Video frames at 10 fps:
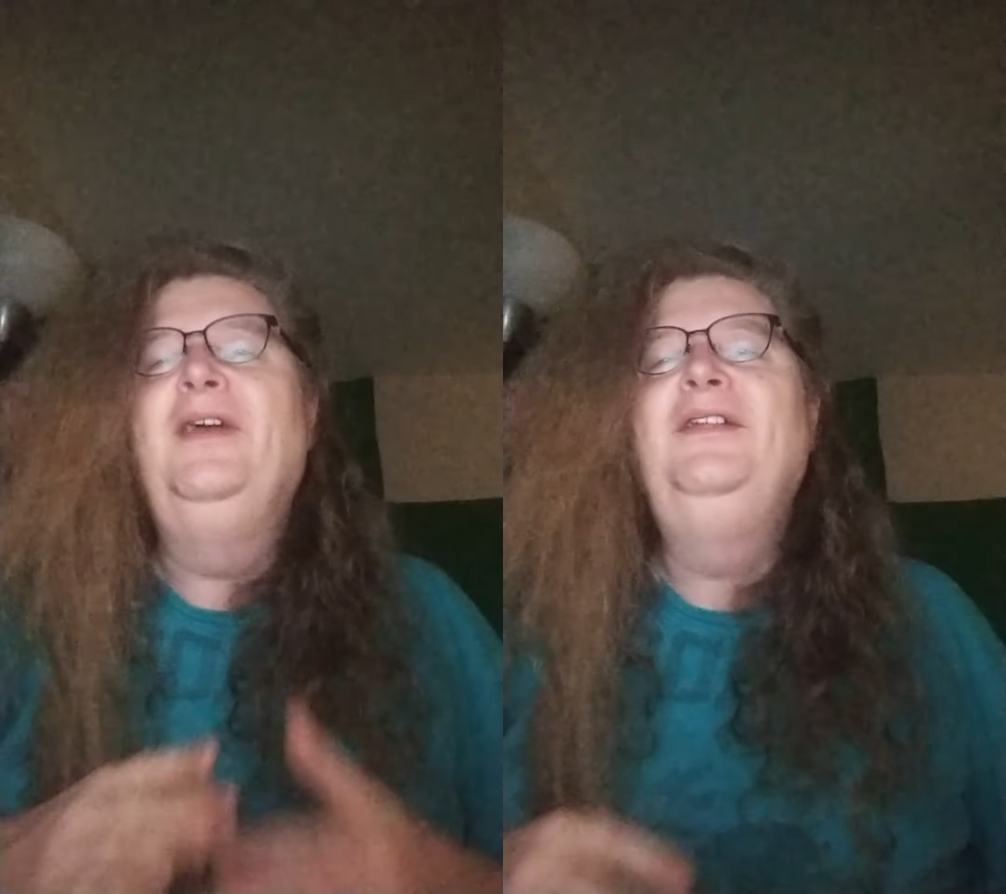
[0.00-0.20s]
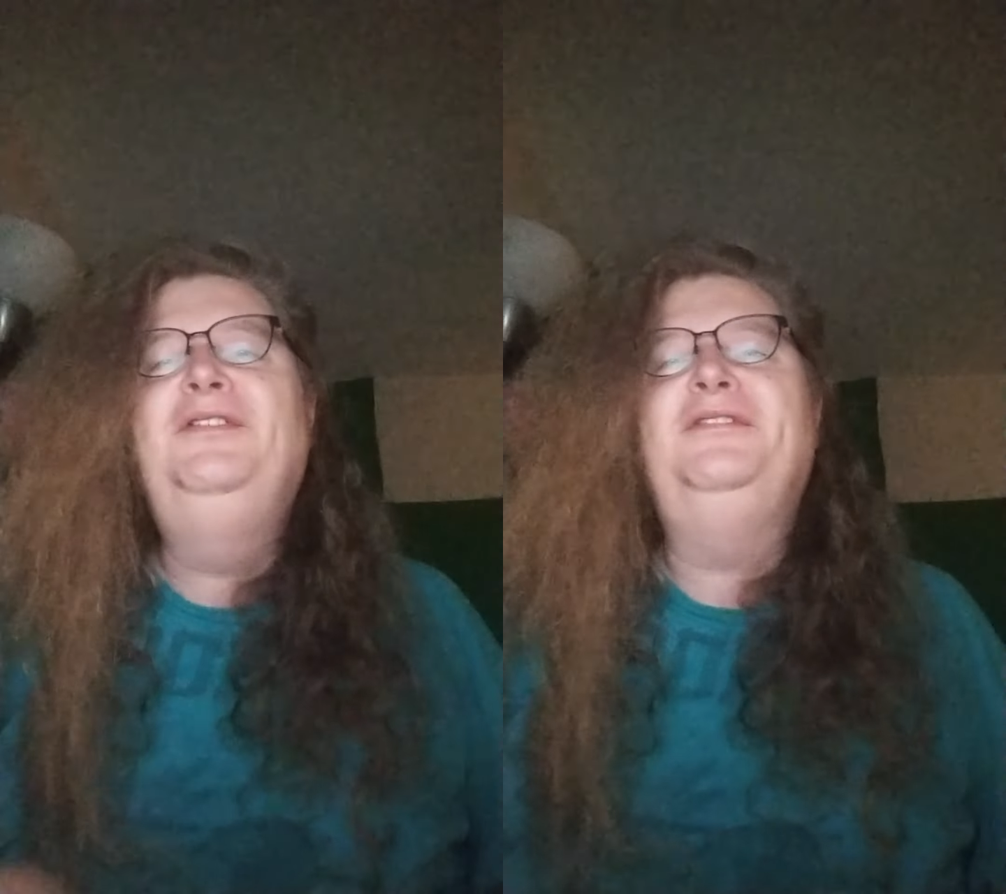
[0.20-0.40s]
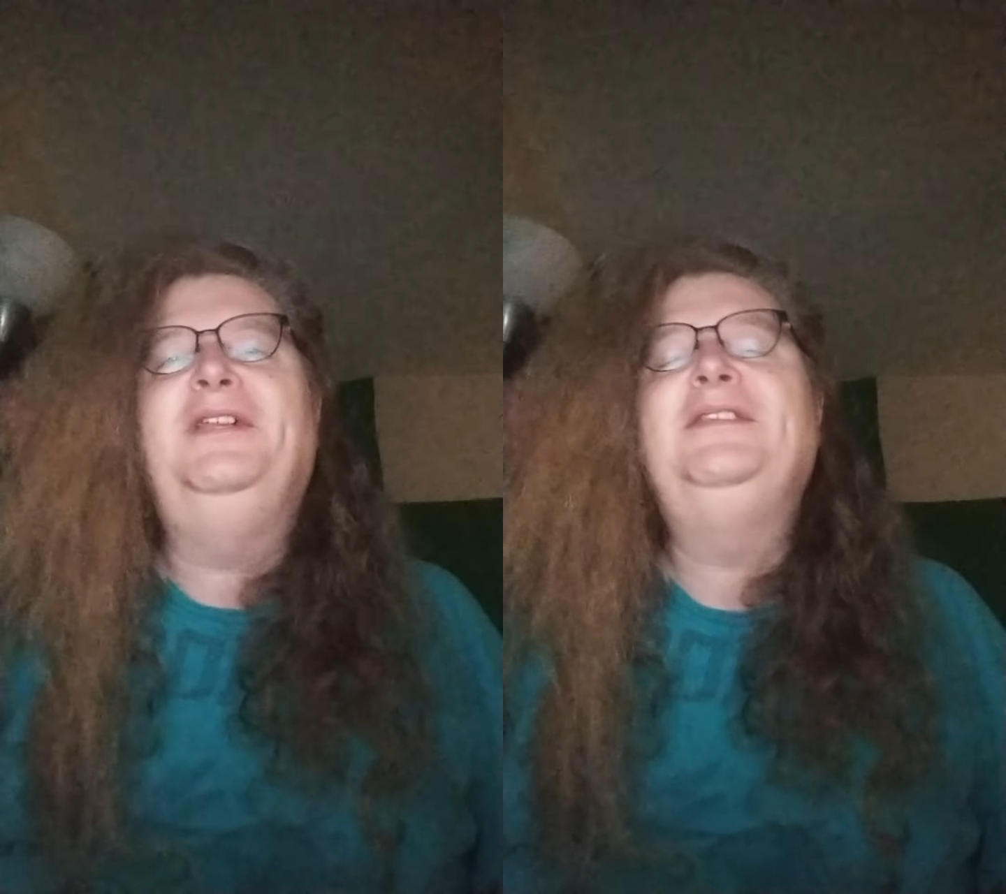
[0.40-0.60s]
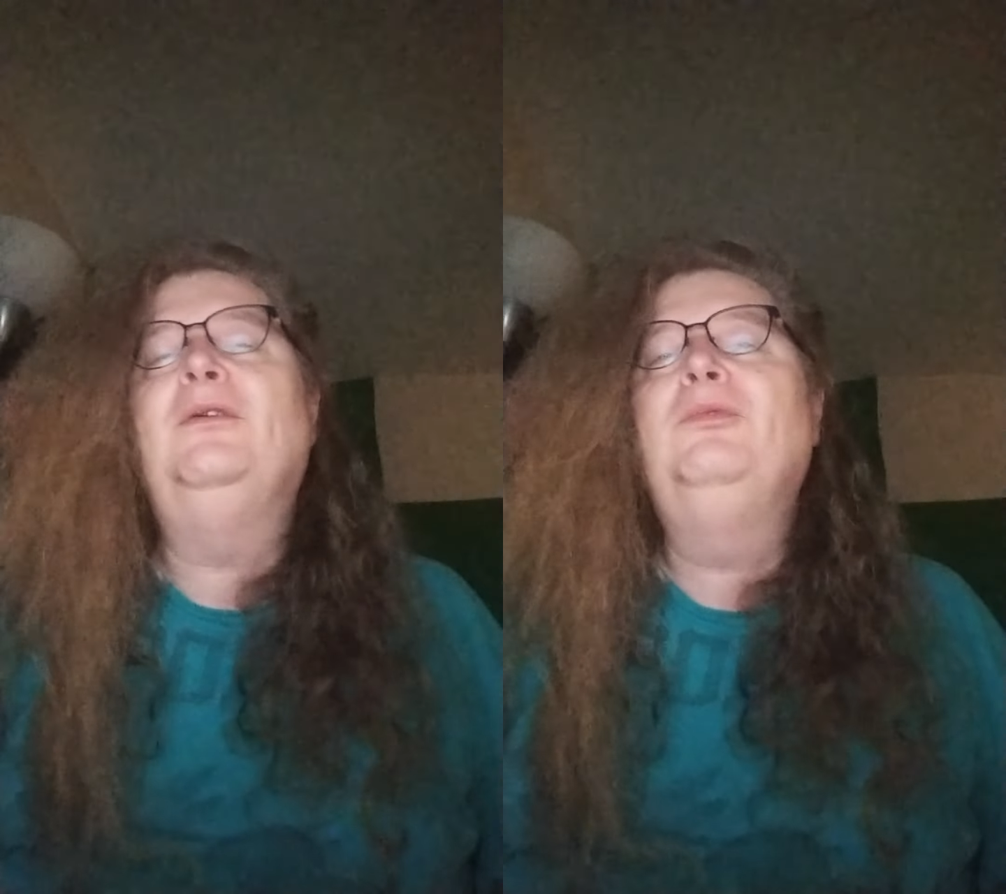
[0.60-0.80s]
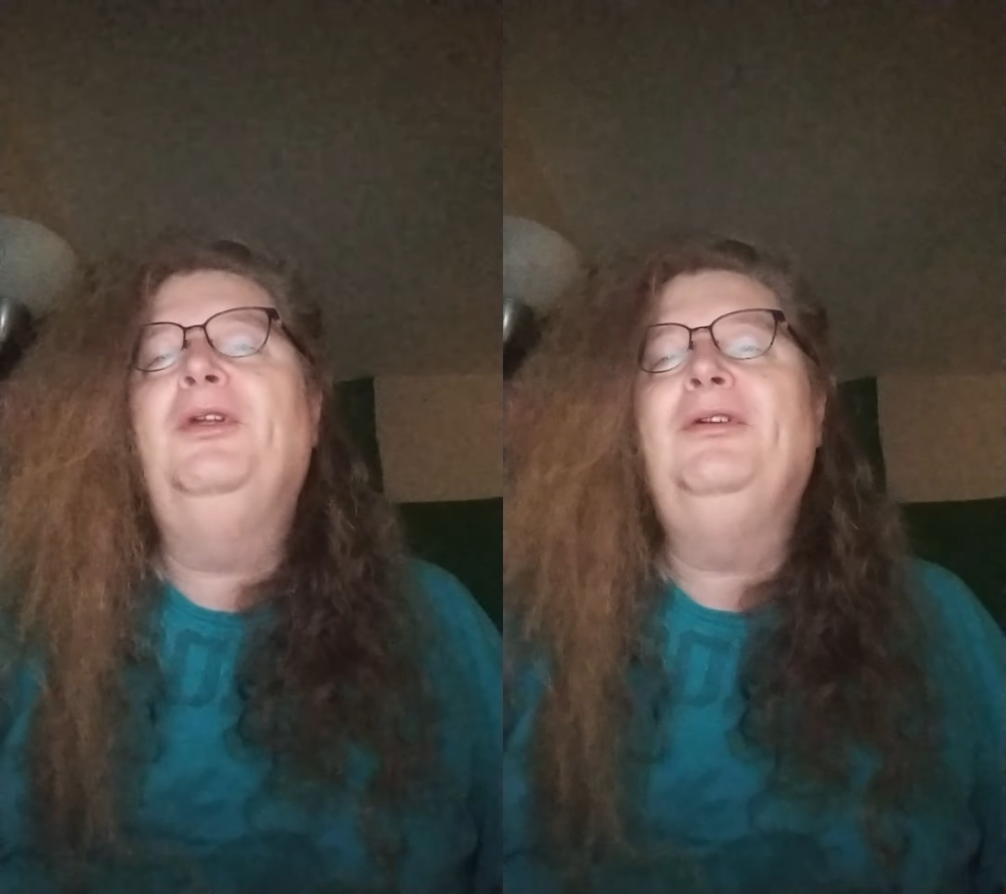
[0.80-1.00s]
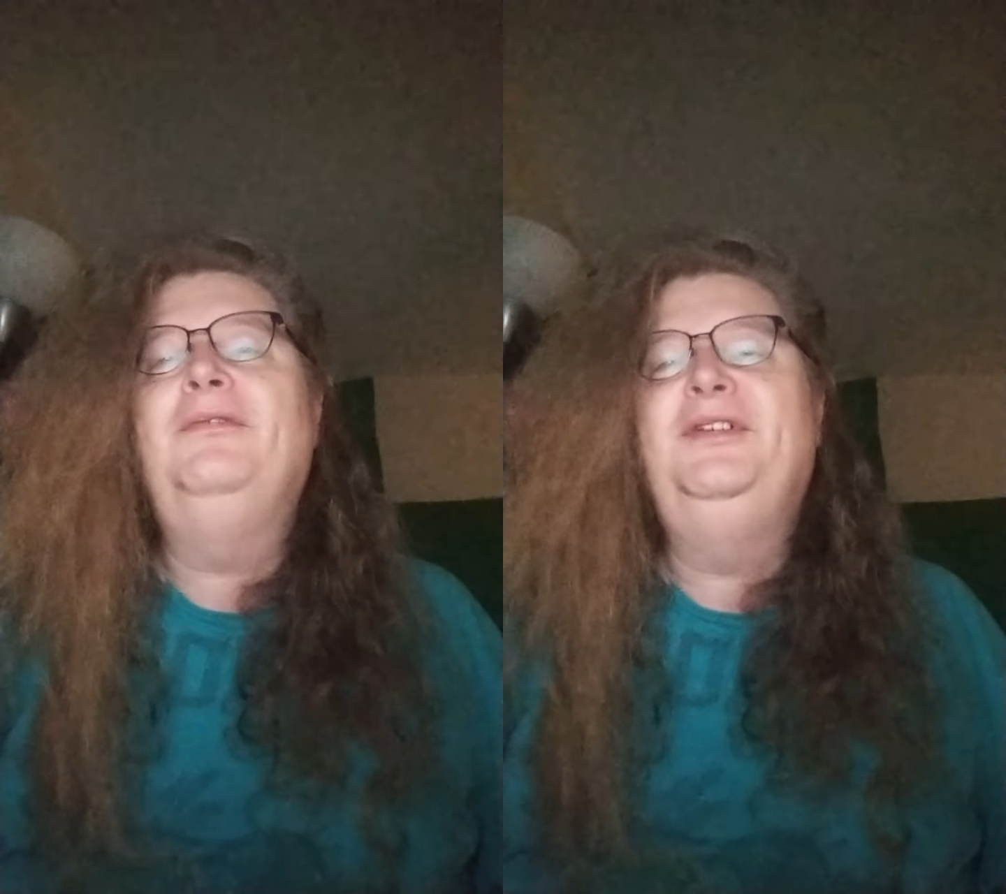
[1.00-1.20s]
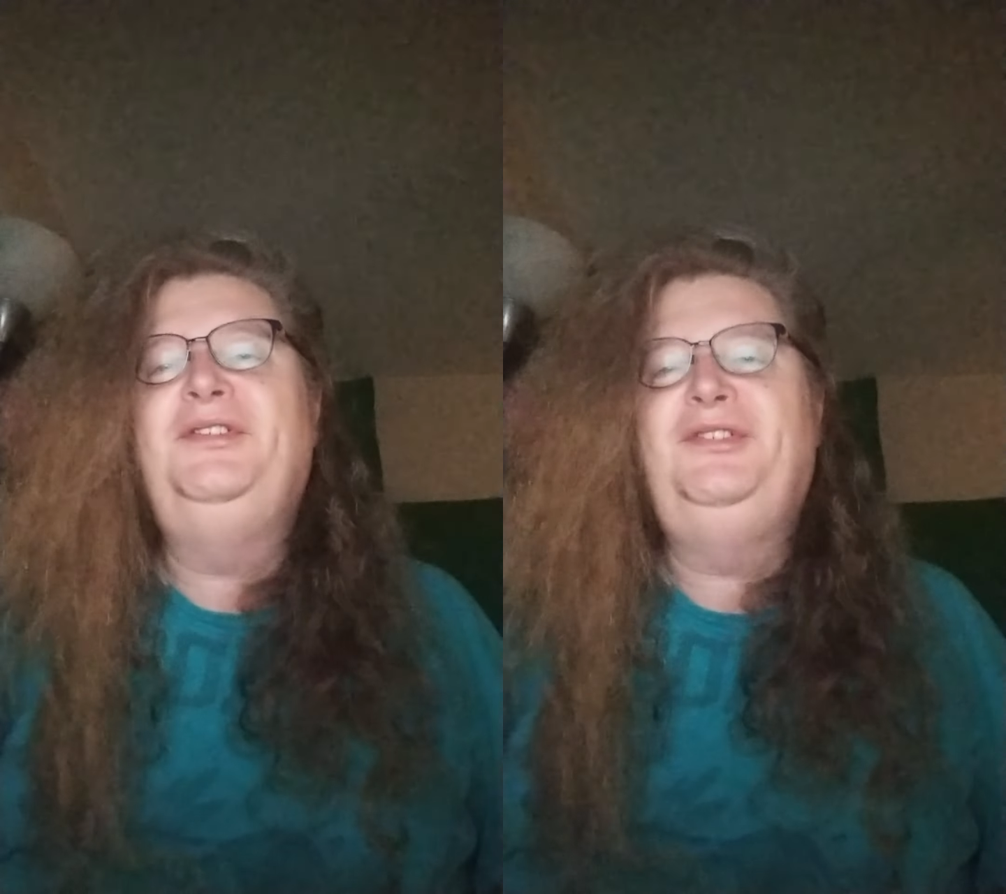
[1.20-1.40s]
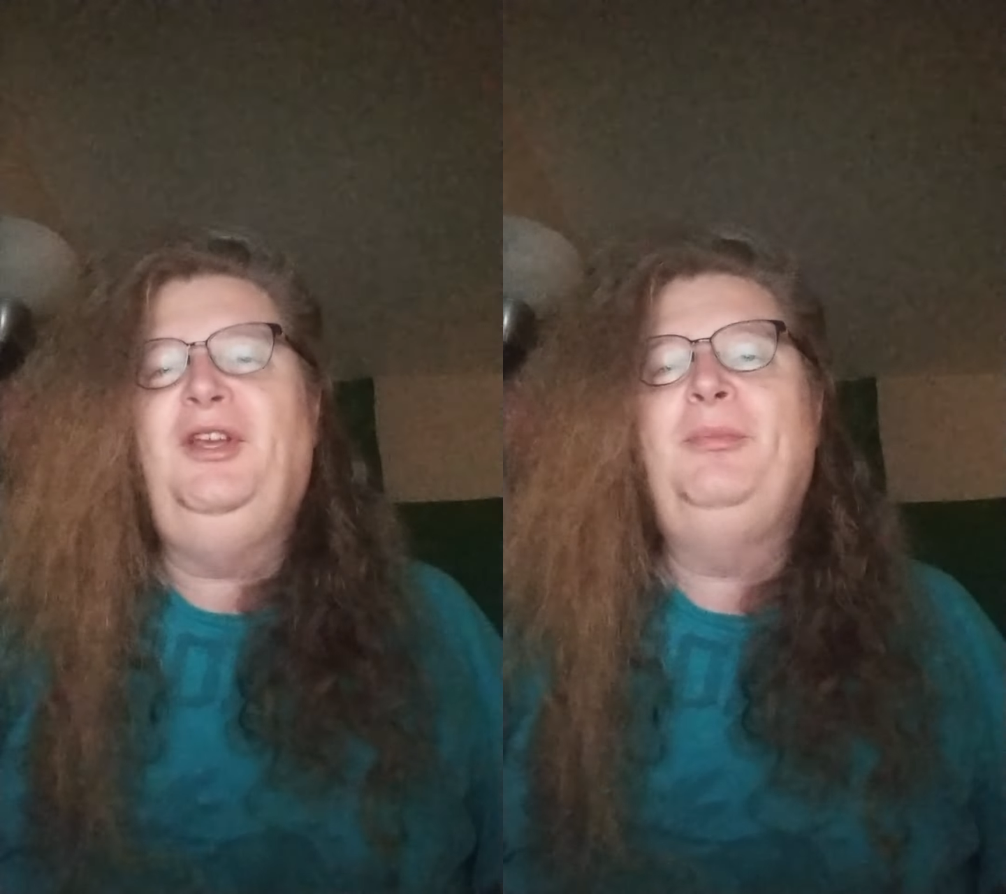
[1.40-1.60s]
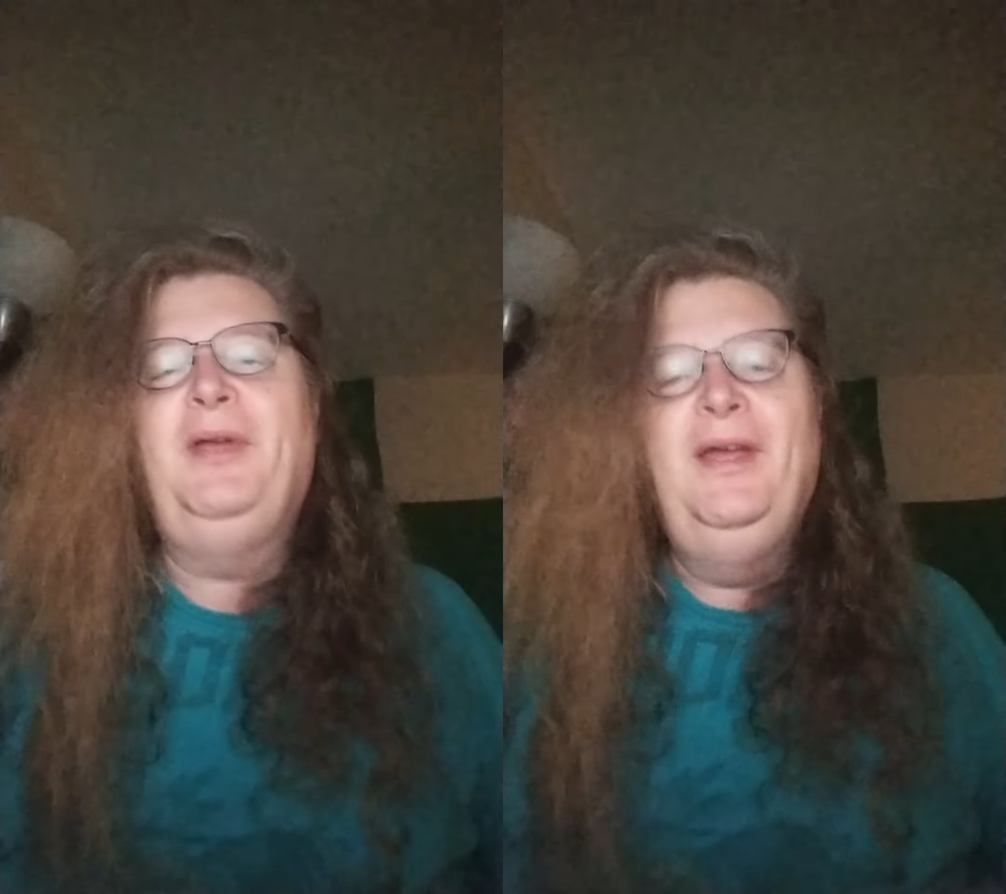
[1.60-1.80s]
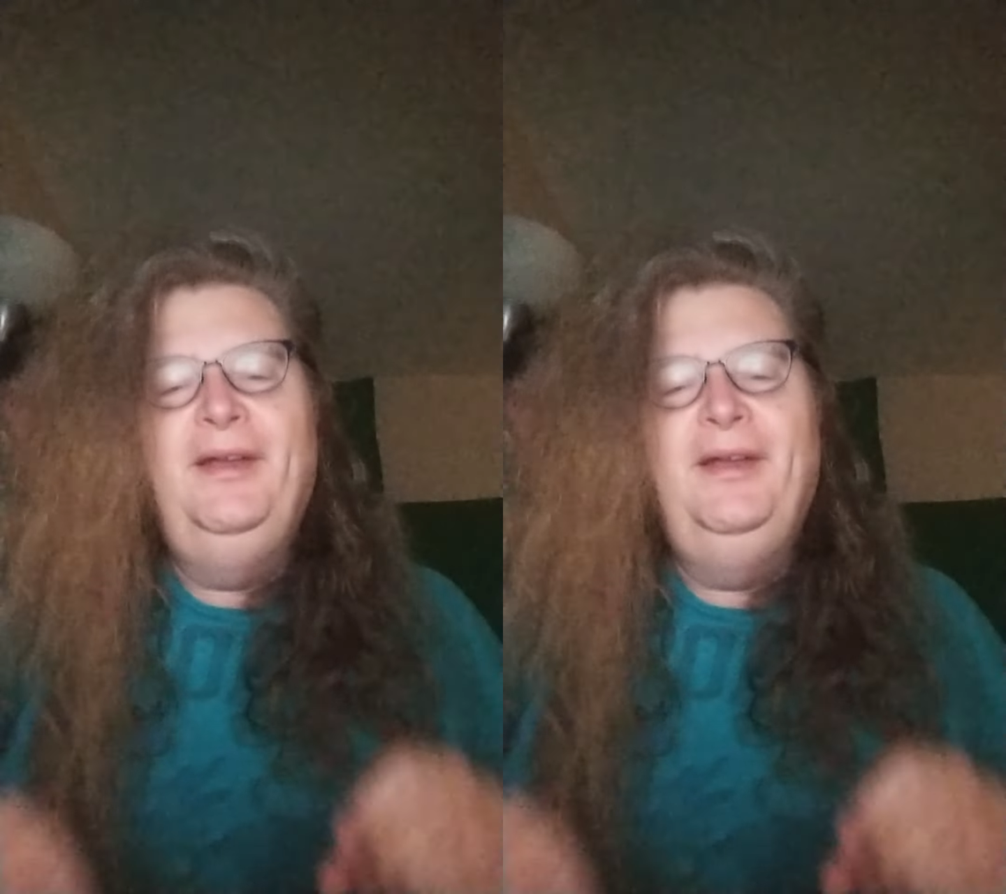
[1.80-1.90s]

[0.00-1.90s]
just like the rudder of a ship